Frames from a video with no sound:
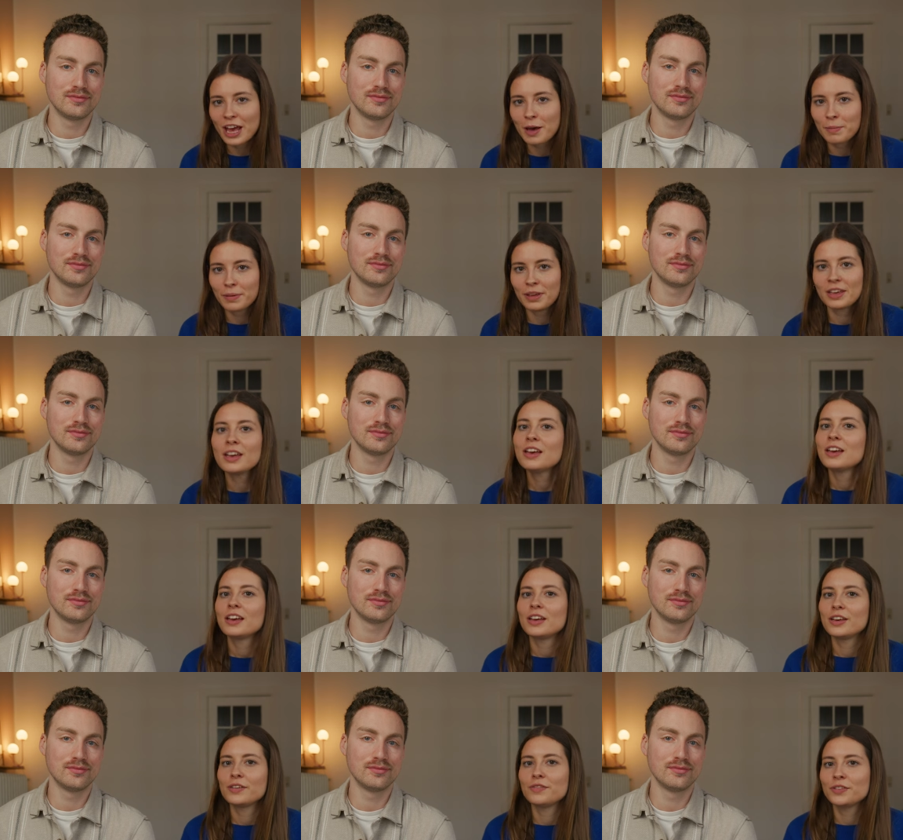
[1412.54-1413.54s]
Speaker 1: happy
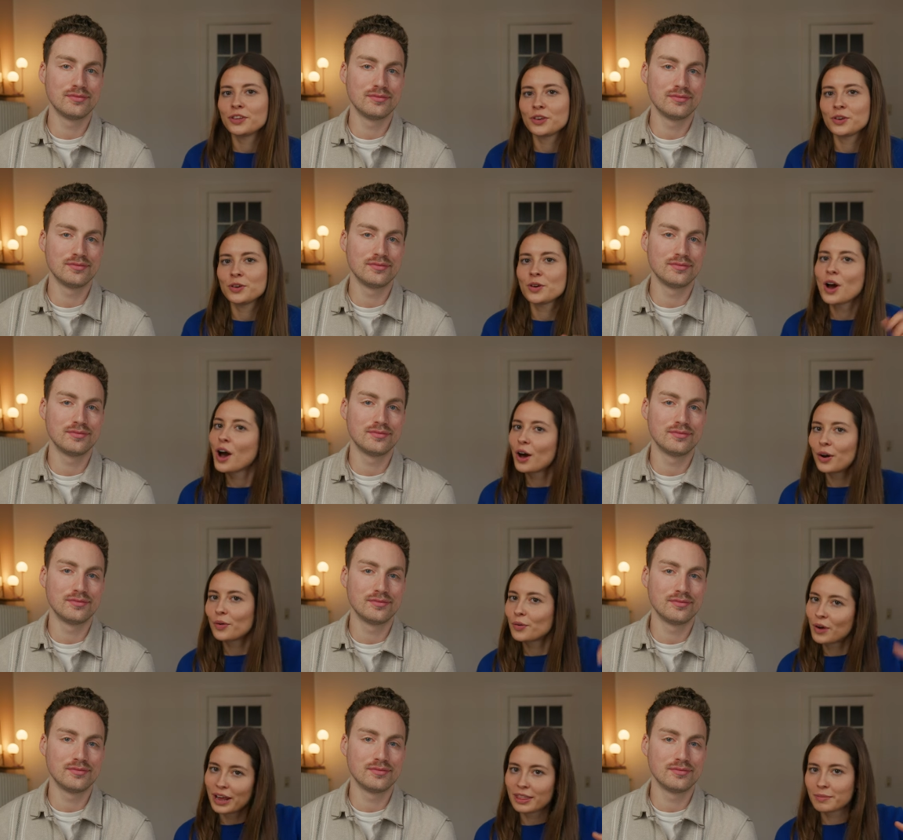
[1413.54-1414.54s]
if you
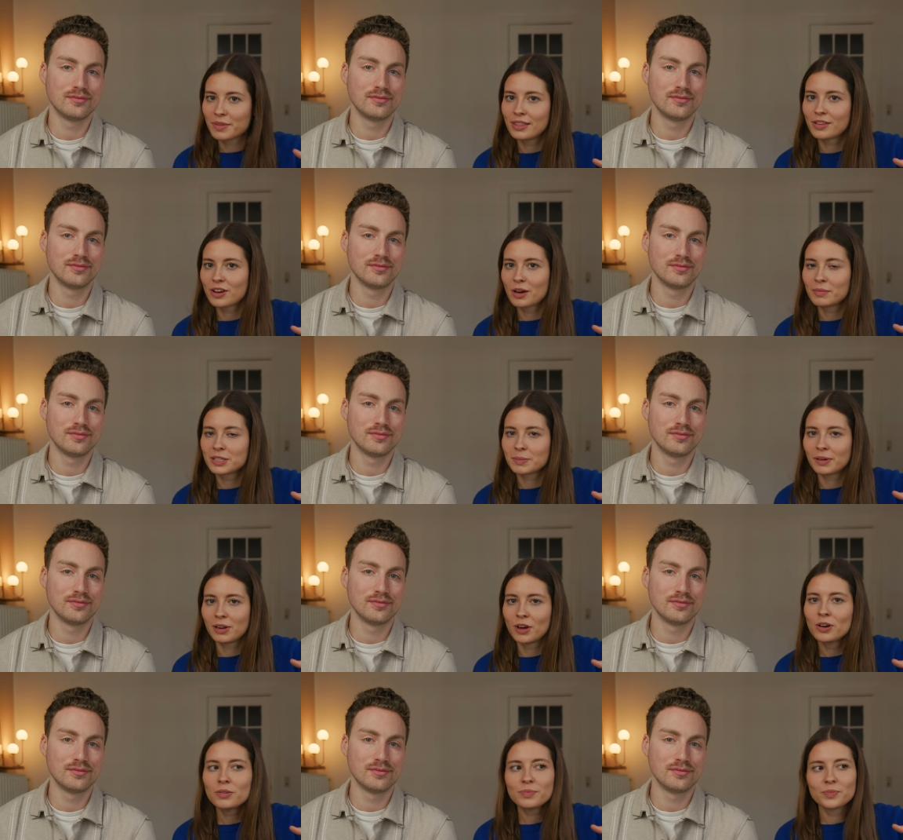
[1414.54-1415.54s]
write them in the comments
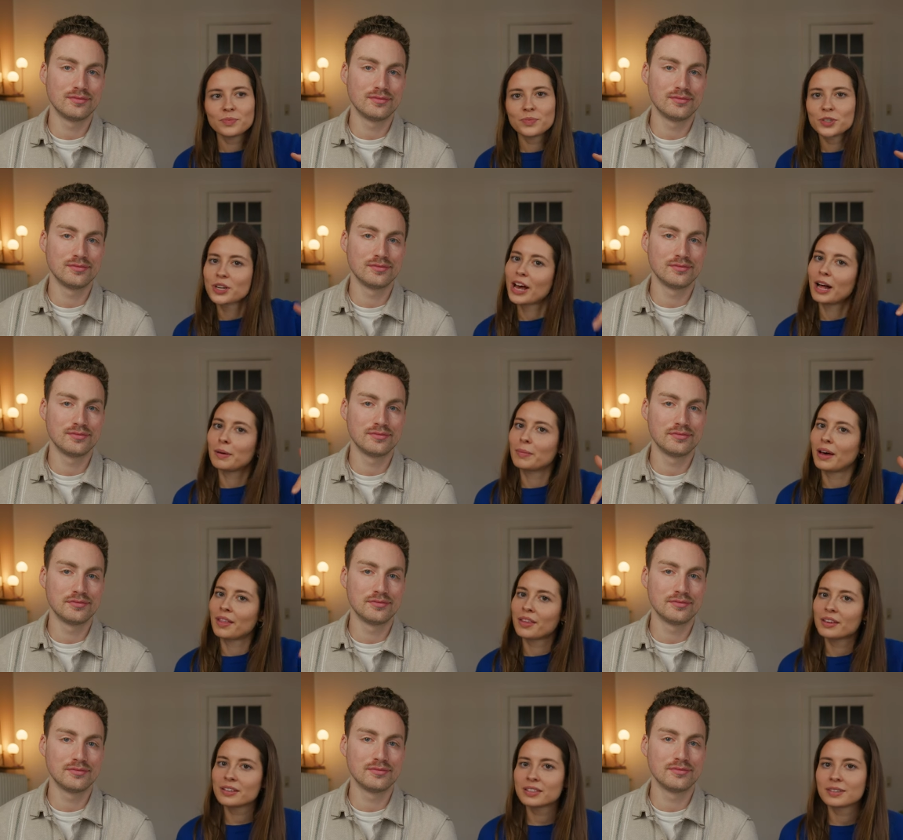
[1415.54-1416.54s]
below to help
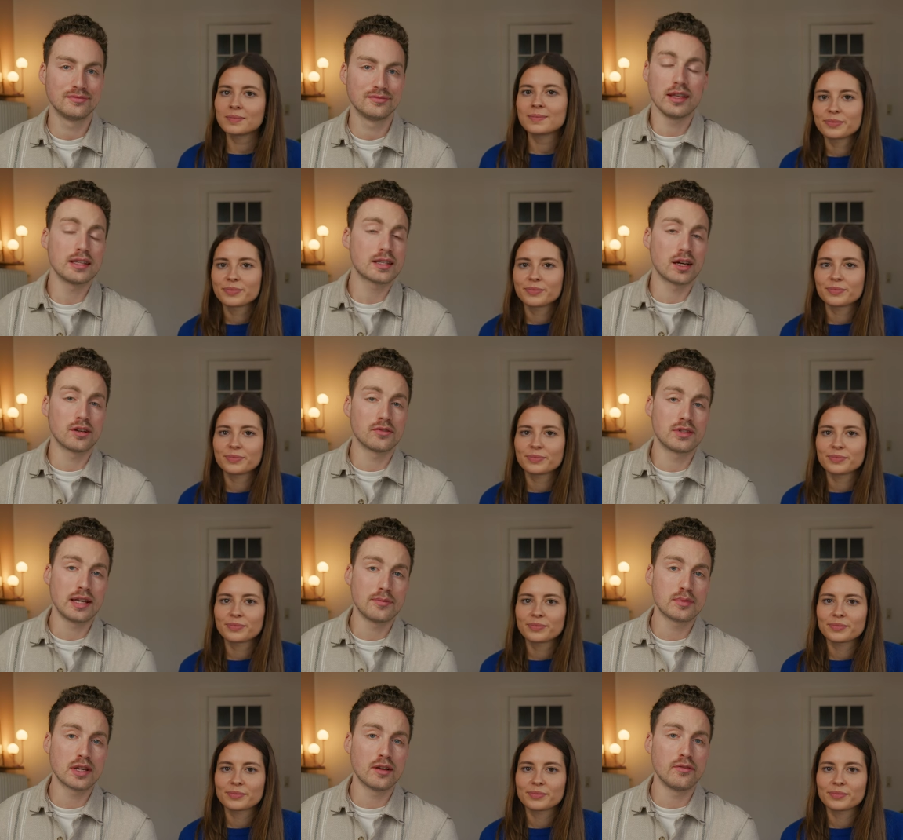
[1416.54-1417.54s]
others.
Speaker 2: These kind of
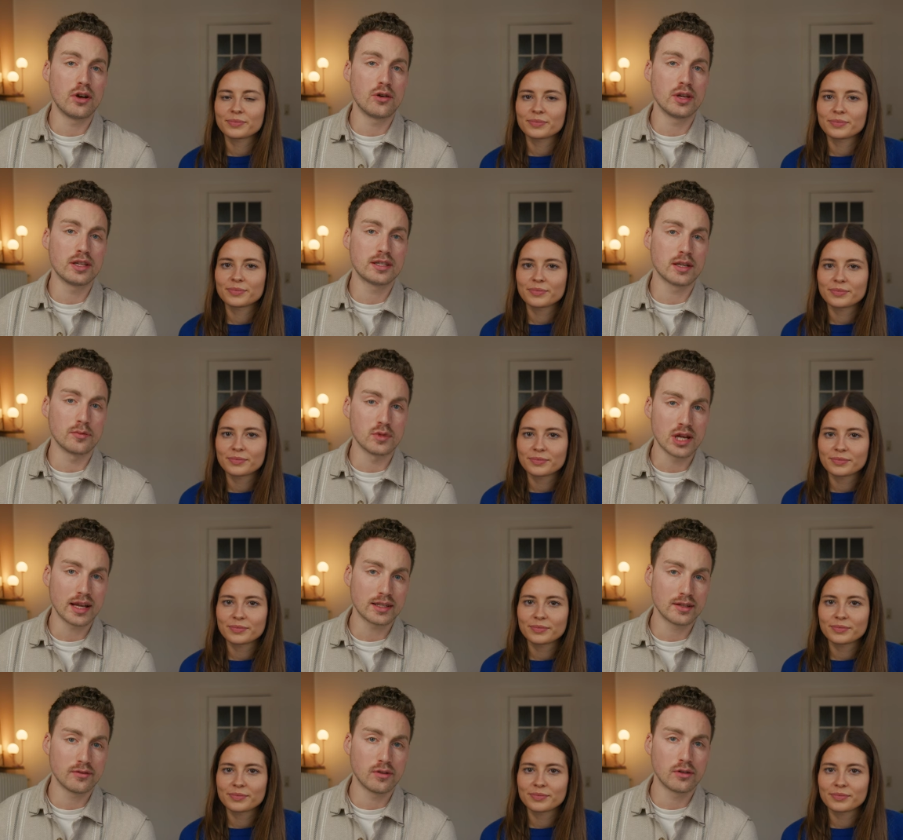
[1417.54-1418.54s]
tips are very
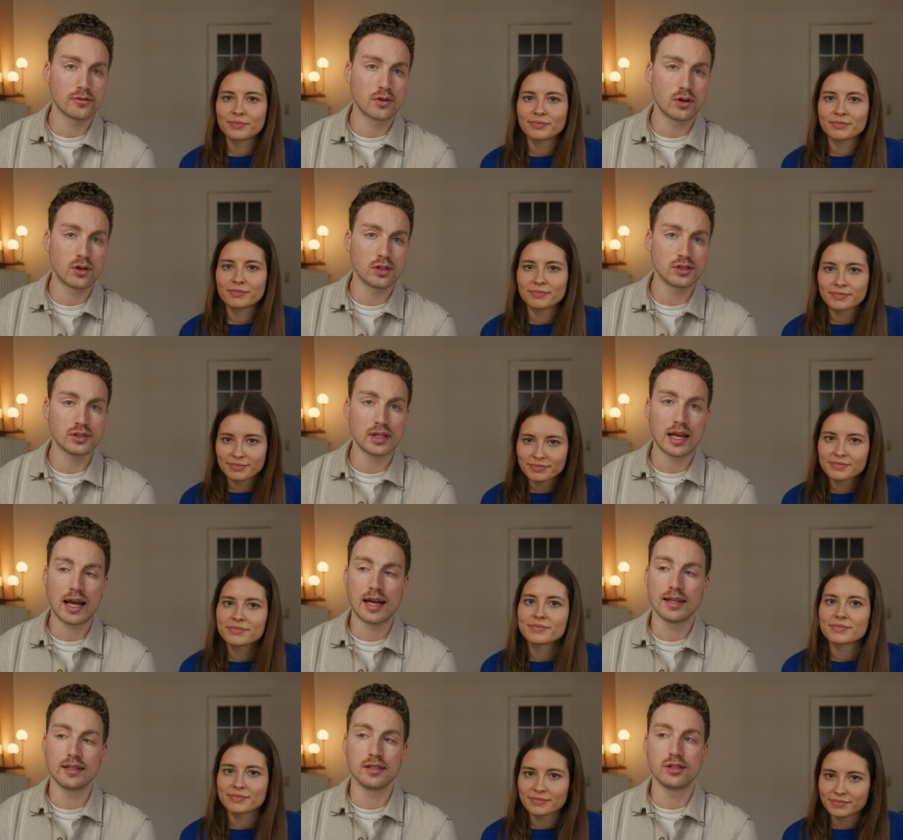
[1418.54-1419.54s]
subjective, of course,
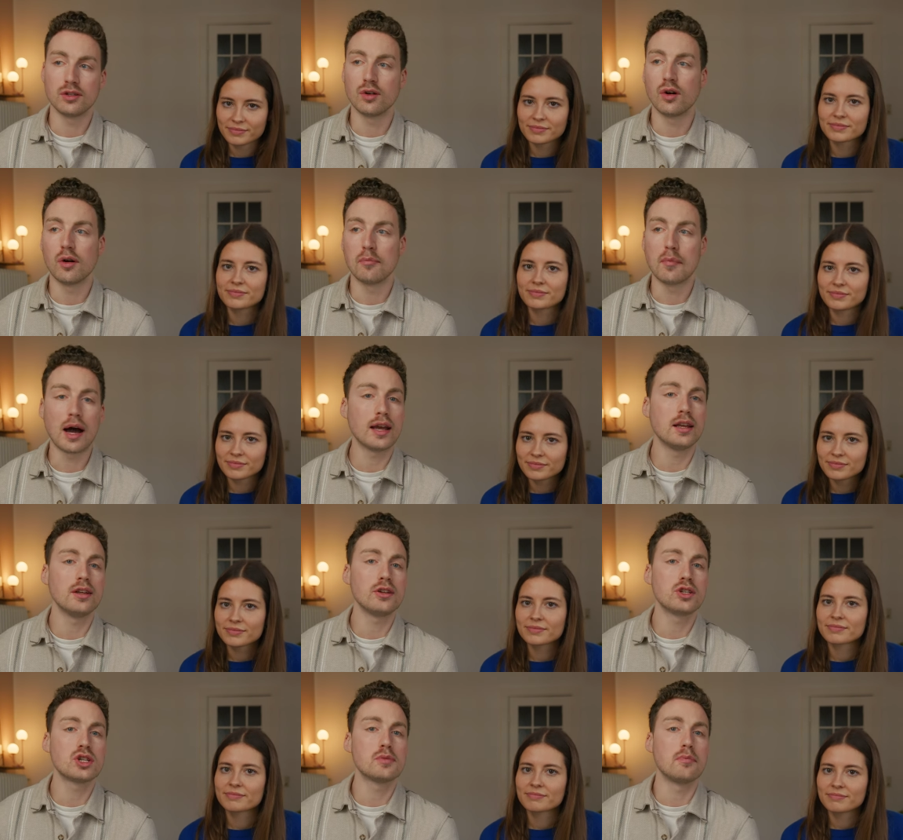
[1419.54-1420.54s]
and your
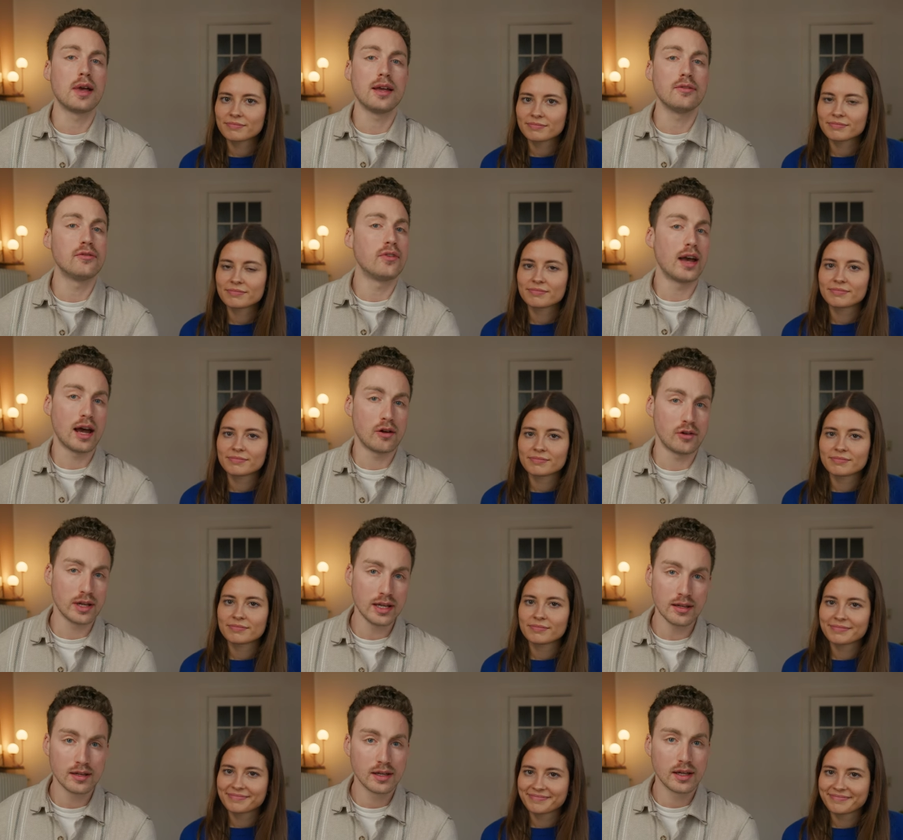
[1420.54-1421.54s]
mileage may
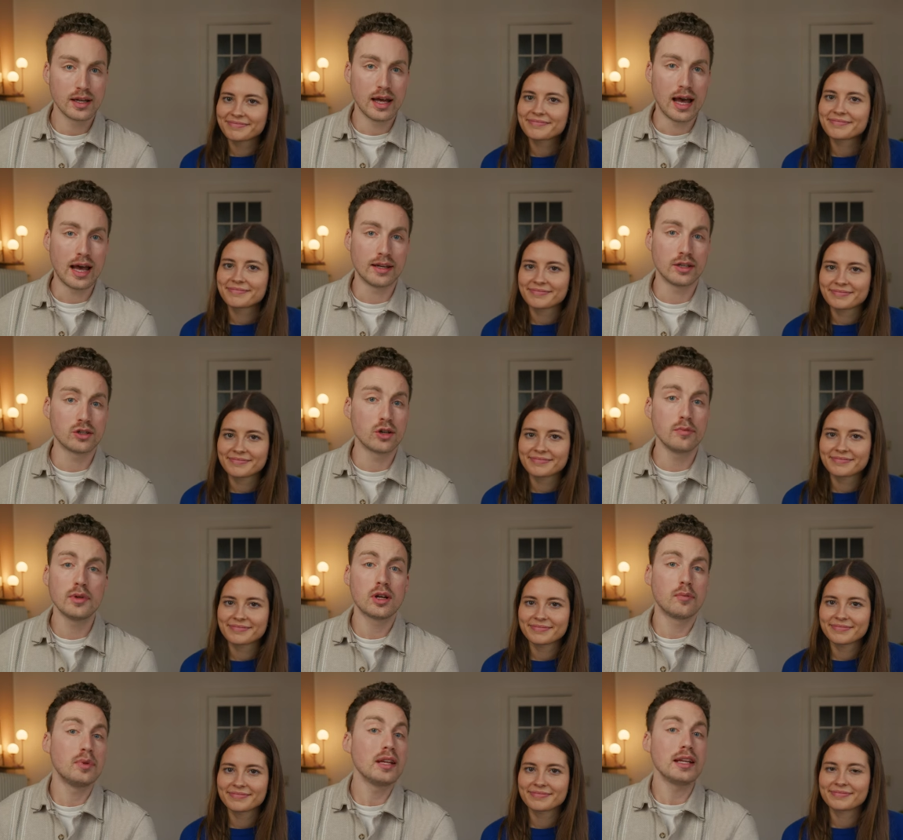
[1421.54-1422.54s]
vary, and it could be
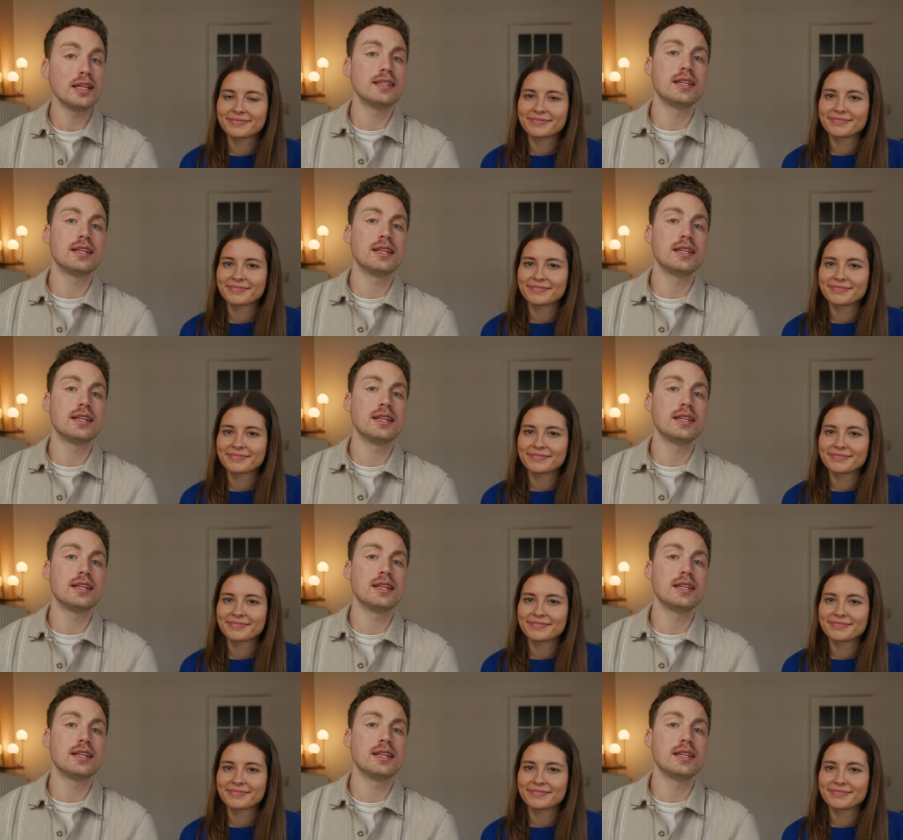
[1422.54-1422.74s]
completely